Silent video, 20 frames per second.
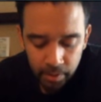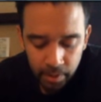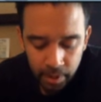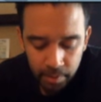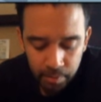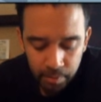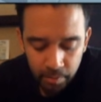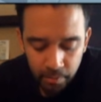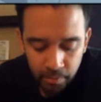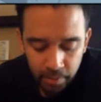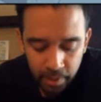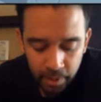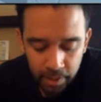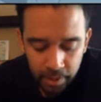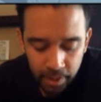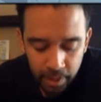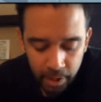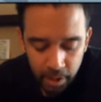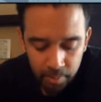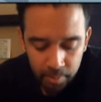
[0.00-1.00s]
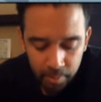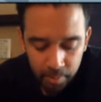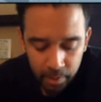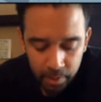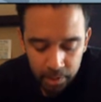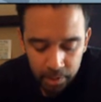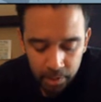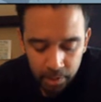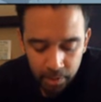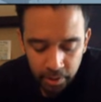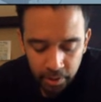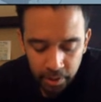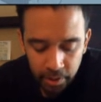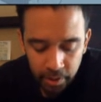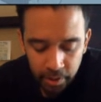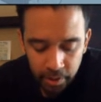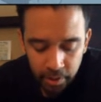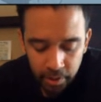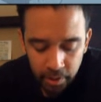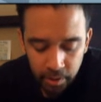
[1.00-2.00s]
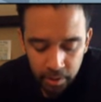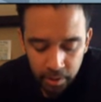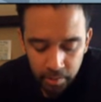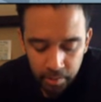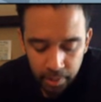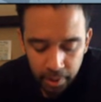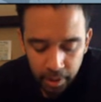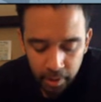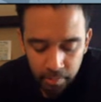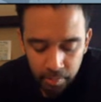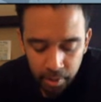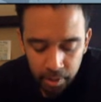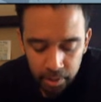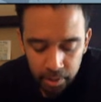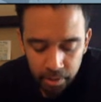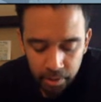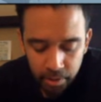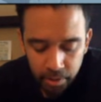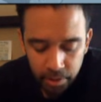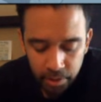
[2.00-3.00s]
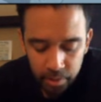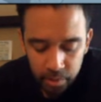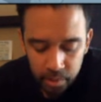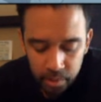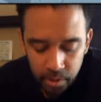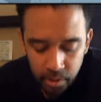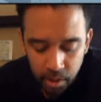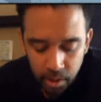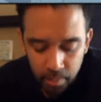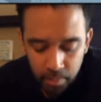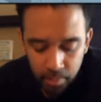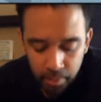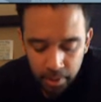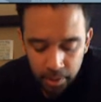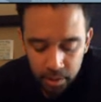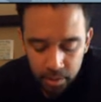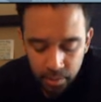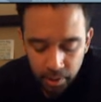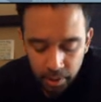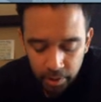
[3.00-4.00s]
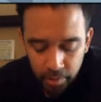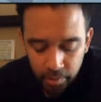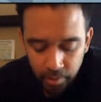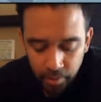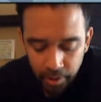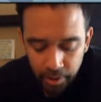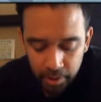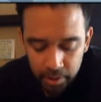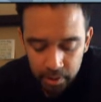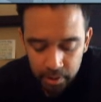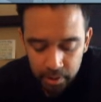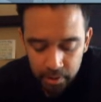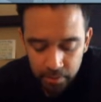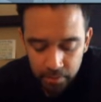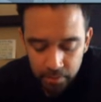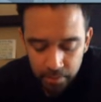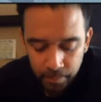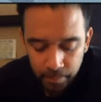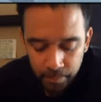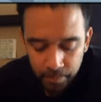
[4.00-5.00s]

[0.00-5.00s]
They provide air pressure and the air pressure used to operate trailer brakes.